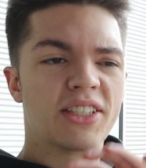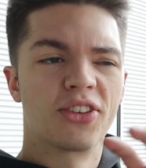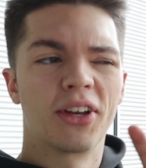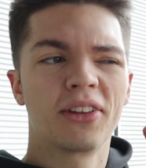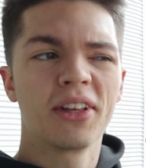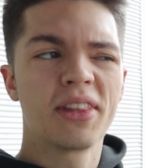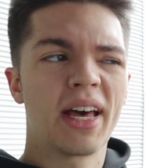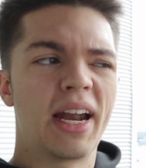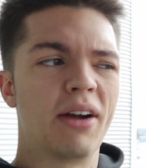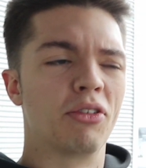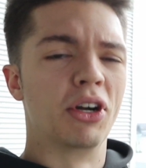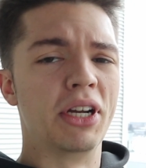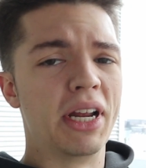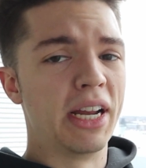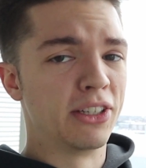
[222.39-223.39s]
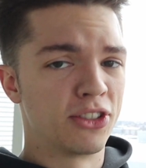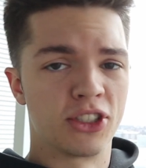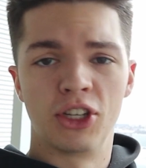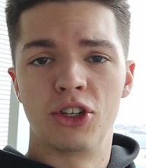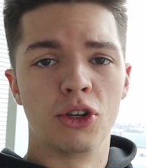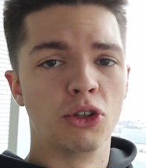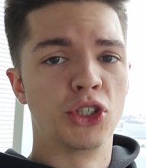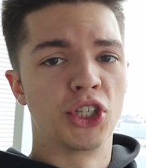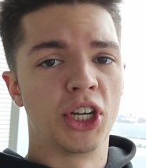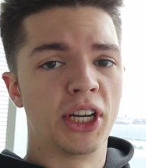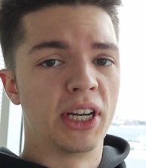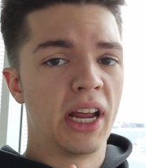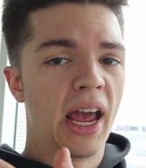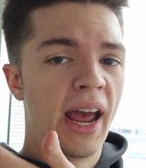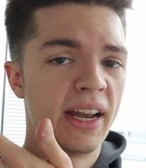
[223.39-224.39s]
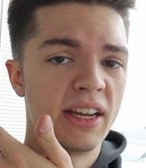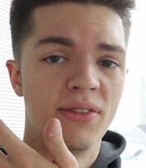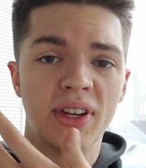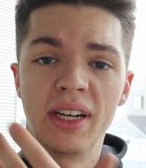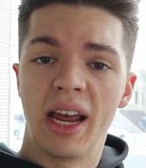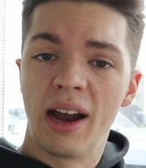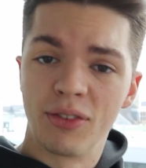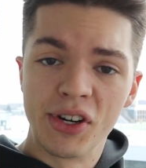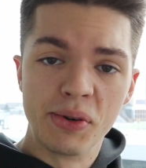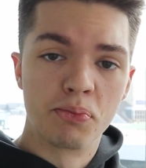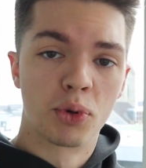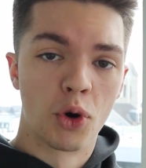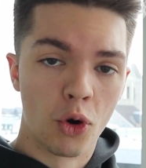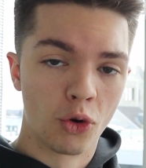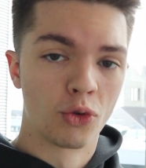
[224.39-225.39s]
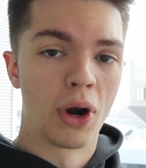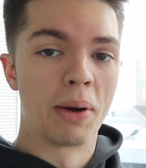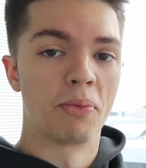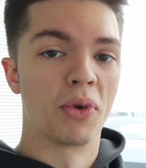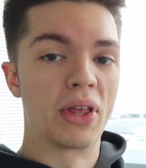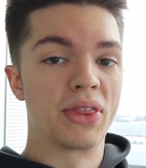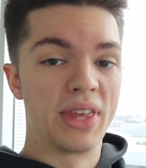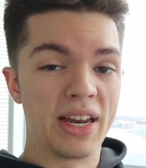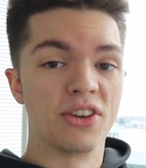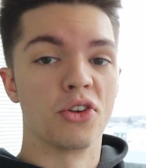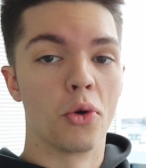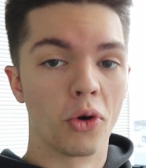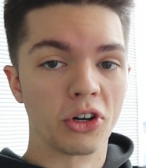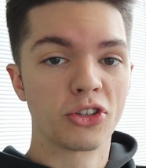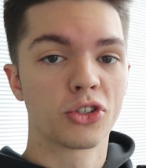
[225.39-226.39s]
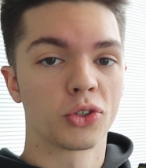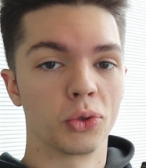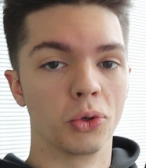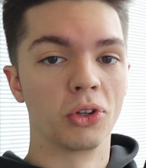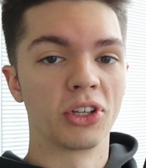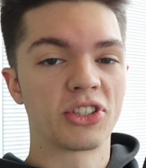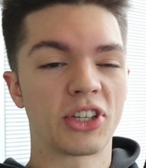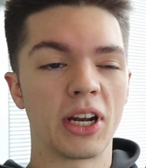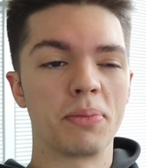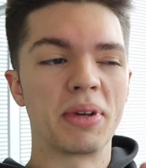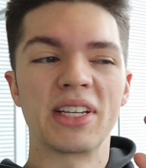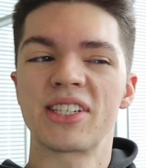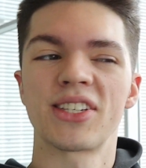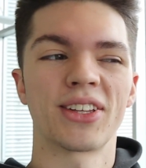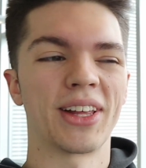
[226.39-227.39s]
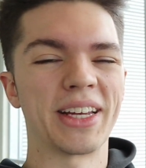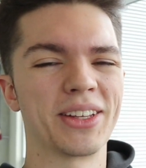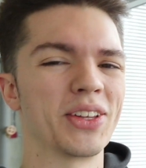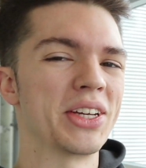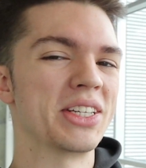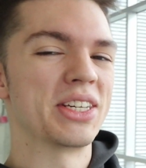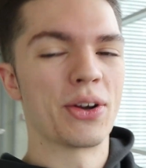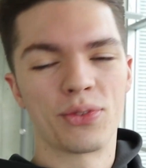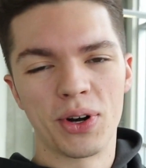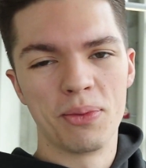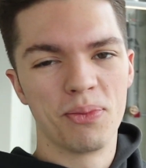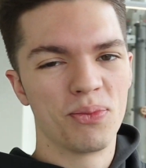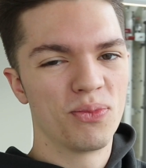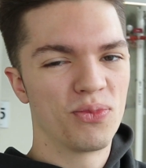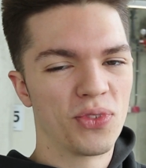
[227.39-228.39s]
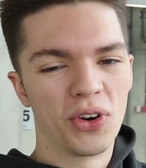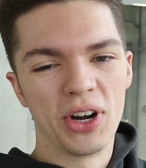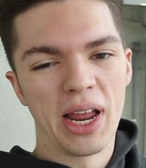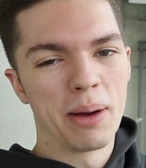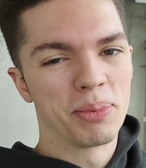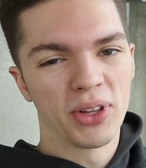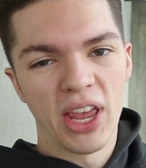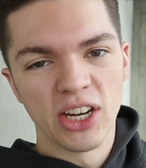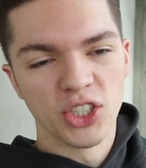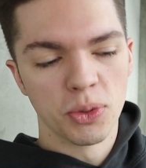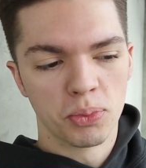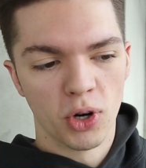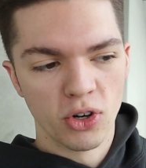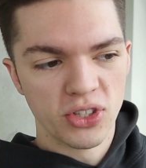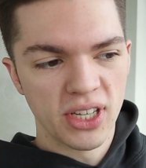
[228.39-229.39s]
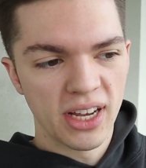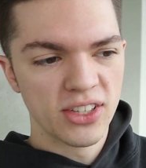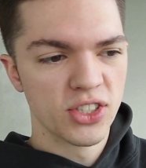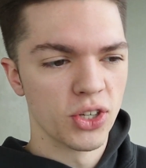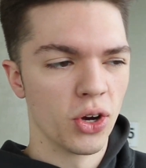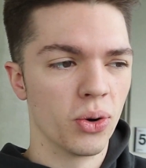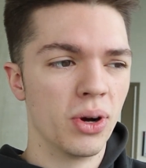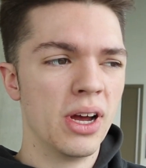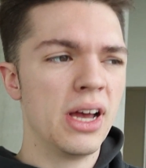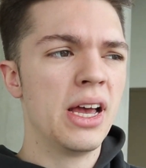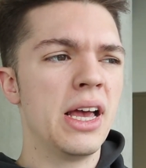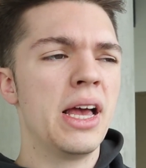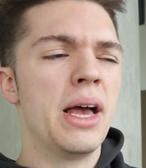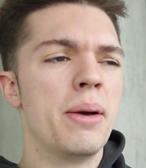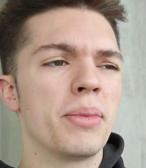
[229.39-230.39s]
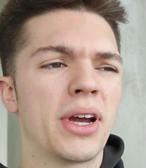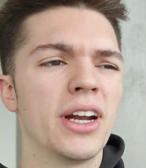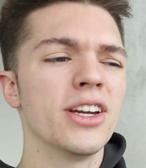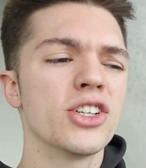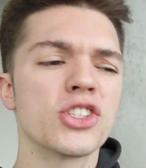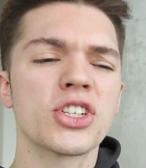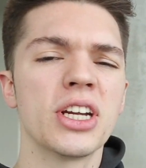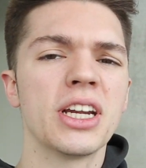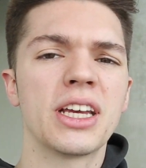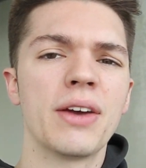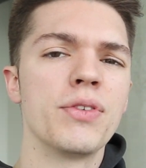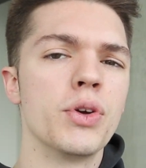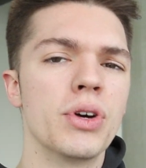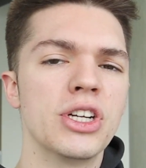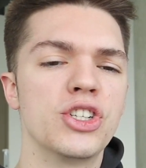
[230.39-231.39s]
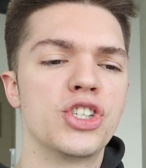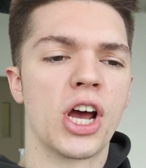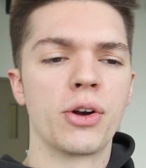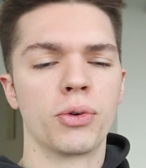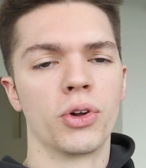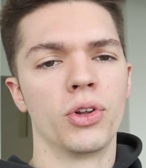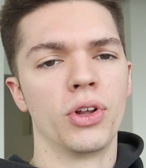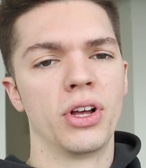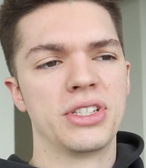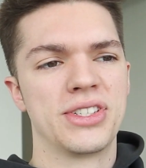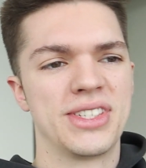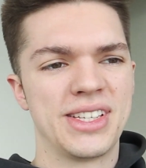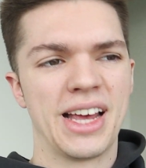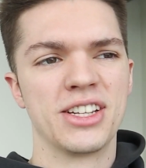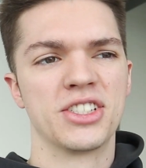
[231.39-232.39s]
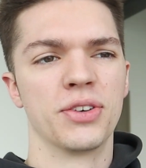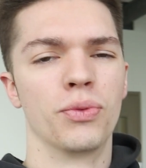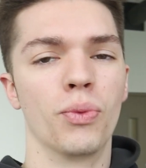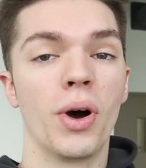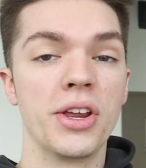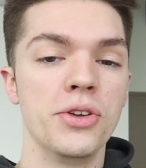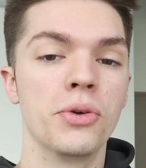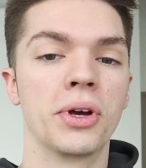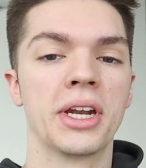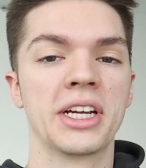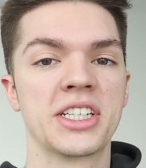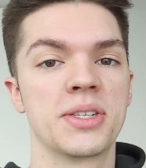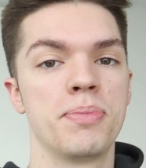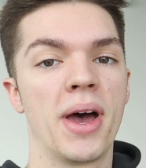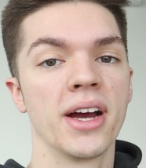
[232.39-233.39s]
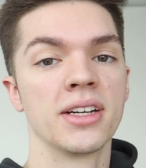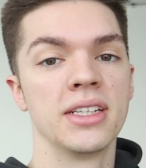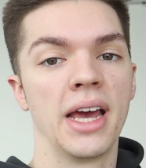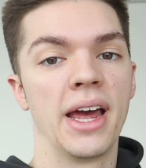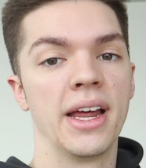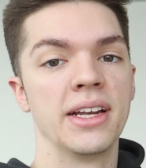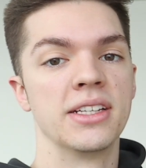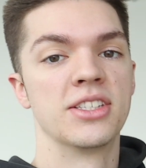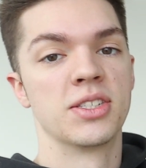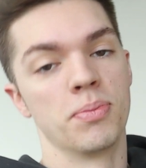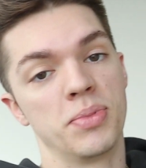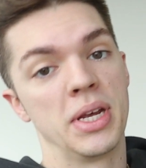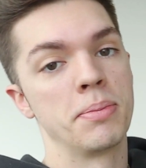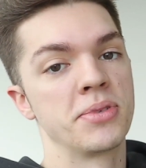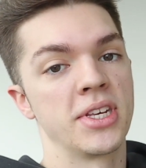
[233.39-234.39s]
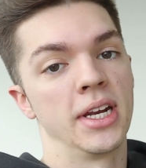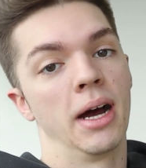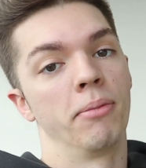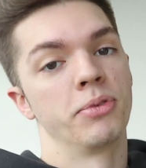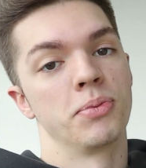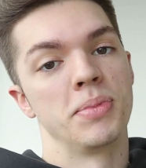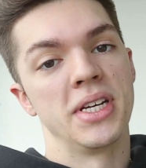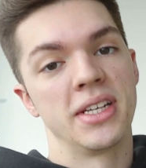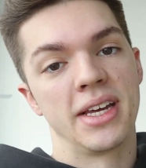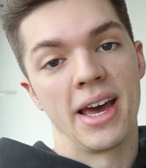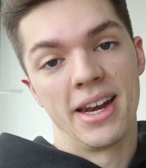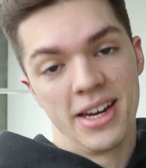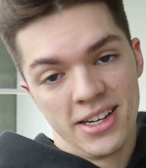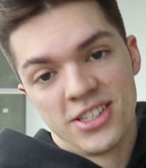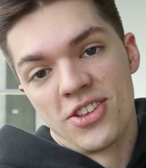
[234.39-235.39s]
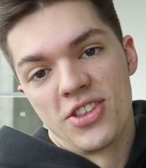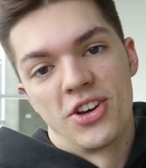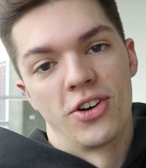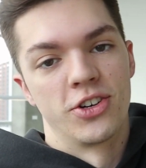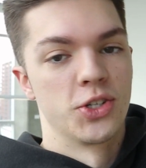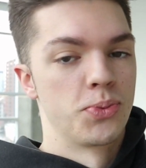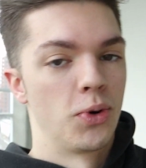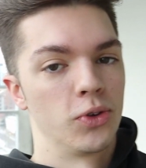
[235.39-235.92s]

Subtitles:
It's likely that every institution and even every program within your school is going to be slightly different for an application process. So kind of just going to give you a general sense of what you can expect and some tips that helped me get into the honors